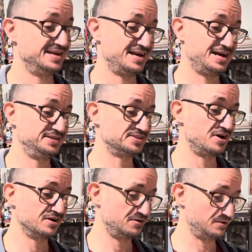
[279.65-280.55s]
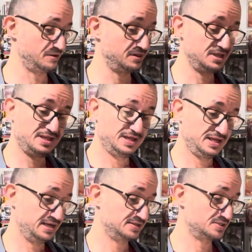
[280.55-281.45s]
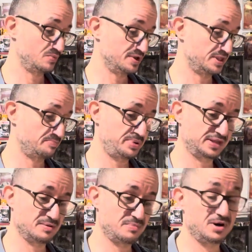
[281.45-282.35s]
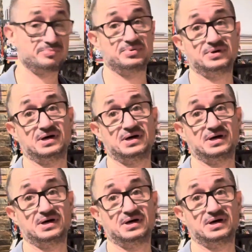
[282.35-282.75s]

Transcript: and his uncle is the one that picked them up,